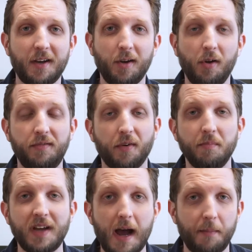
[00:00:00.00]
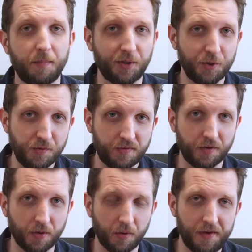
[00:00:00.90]
Canode from Top
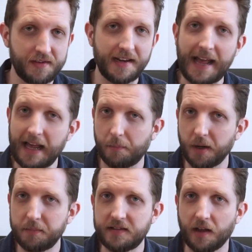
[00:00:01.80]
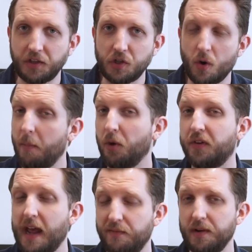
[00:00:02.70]
Acoustical, and today I'm going to be telling you
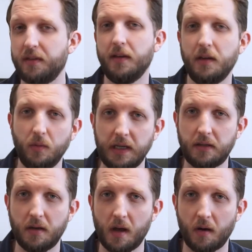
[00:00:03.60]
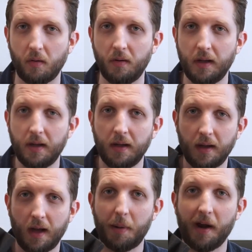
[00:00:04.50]
almost everything you need to know
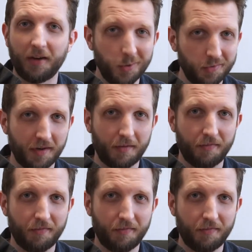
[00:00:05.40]
about acoustic